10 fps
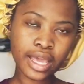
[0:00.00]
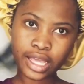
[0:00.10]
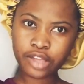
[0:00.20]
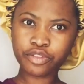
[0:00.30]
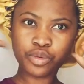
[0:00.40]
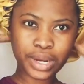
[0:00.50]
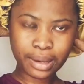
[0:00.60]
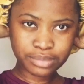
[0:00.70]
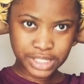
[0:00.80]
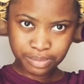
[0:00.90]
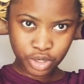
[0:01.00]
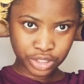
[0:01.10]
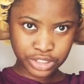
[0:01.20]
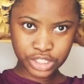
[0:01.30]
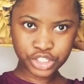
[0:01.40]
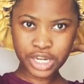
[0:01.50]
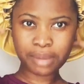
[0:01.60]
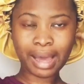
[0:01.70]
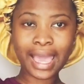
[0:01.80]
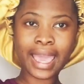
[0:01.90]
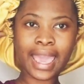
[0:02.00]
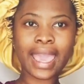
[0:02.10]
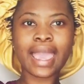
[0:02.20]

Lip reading: Even when I'm deep conditioning my hair,